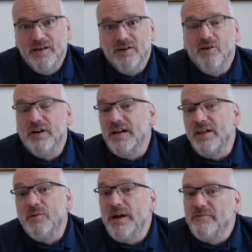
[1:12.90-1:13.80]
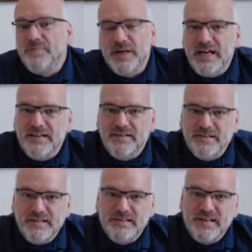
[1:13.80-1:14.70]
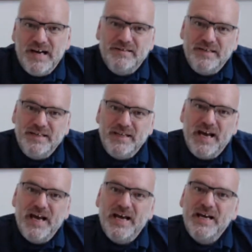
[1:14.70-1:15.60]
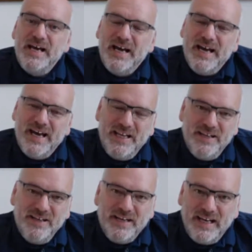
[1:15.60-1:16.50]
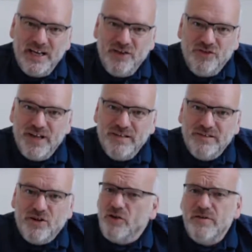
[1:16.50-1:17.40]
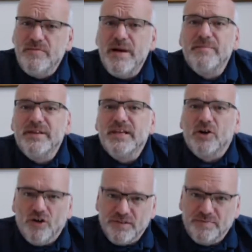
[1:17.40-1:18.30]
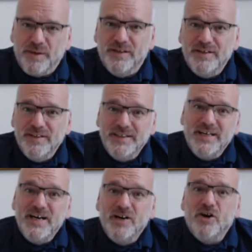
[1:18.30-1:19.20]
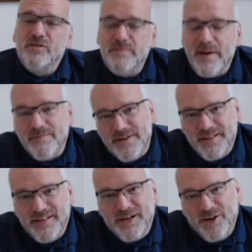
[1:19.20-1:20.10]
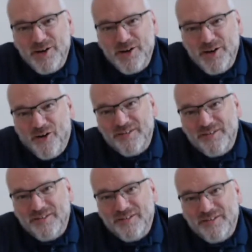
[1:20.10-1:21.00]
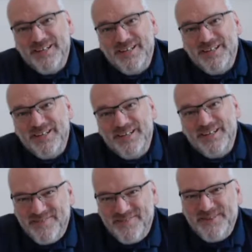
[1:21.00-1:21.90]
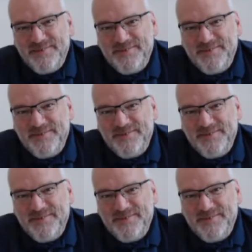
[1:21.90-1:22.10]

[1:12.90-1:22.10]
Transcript: Or another way of putting it, as it says in Galatians, God remembered the gospel. God remembered the gospel you believe in